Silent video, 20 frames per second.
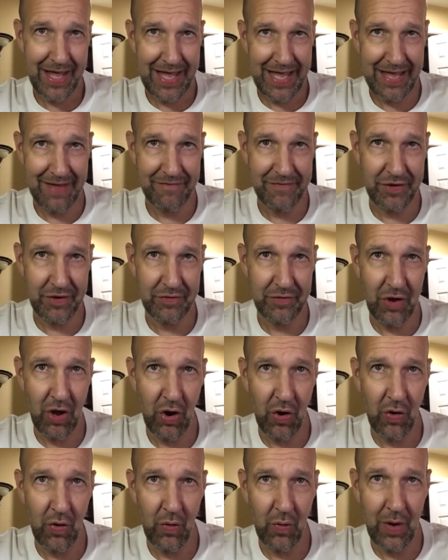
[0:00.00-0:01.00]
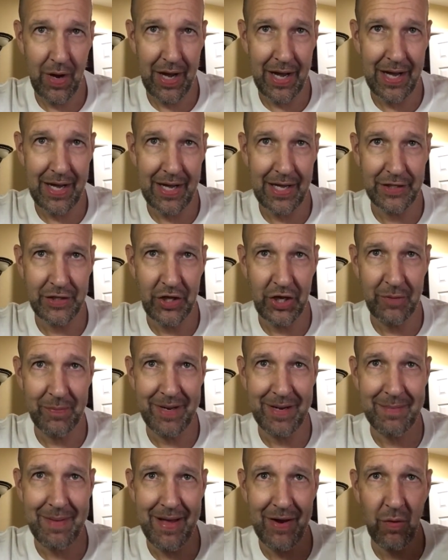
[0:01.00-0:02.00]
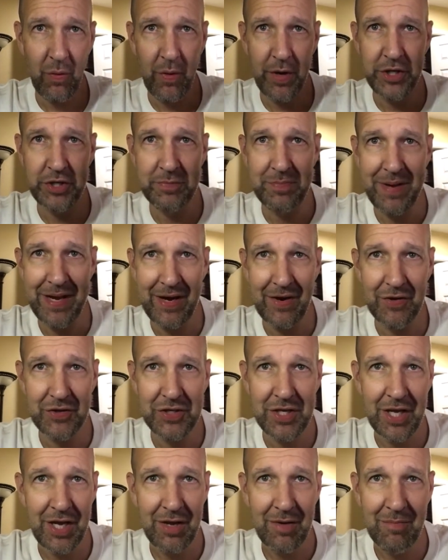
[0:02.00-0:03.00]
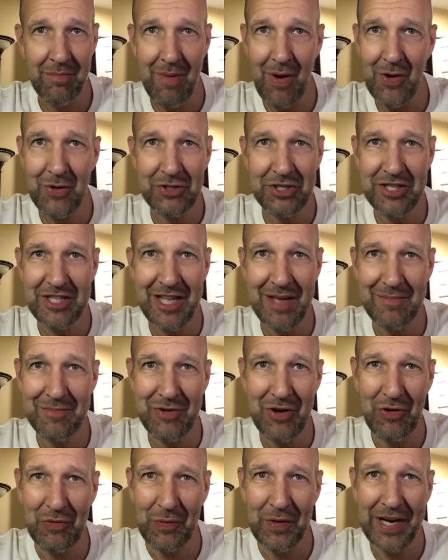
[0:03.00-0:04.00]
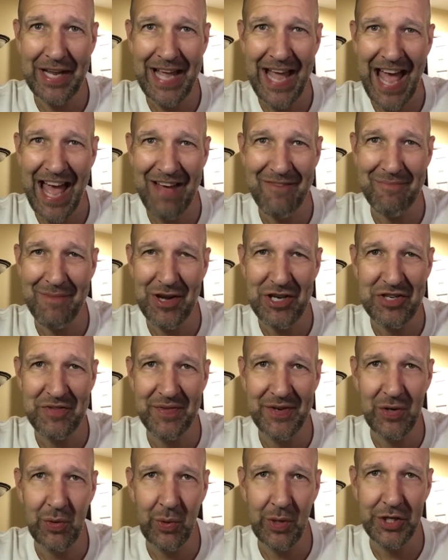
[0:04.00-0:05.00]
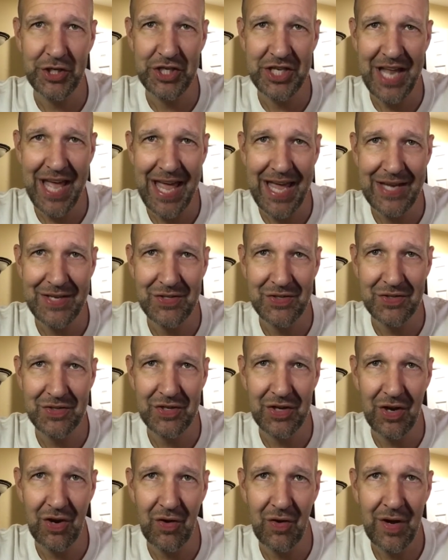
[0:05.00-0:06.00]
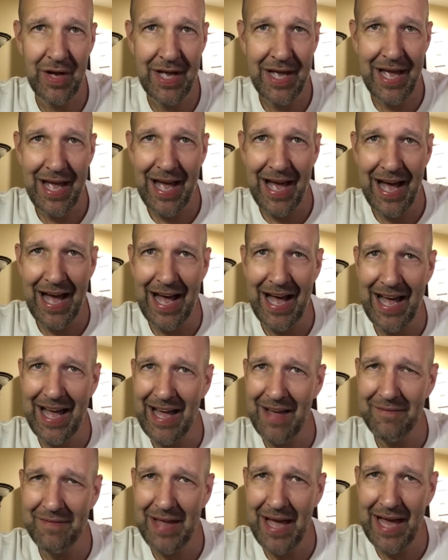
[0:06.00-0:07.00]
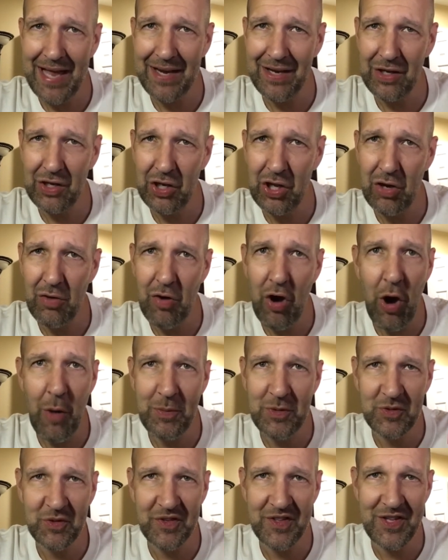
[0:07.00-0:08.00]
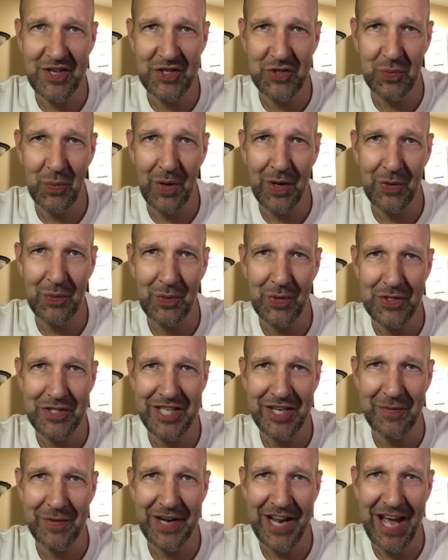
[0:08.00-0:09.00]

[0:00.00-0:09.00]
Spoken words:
if you know a little bit about orange beers, most of them don't really have much of an orange taste, so I've got low hopes for this one. We'll see what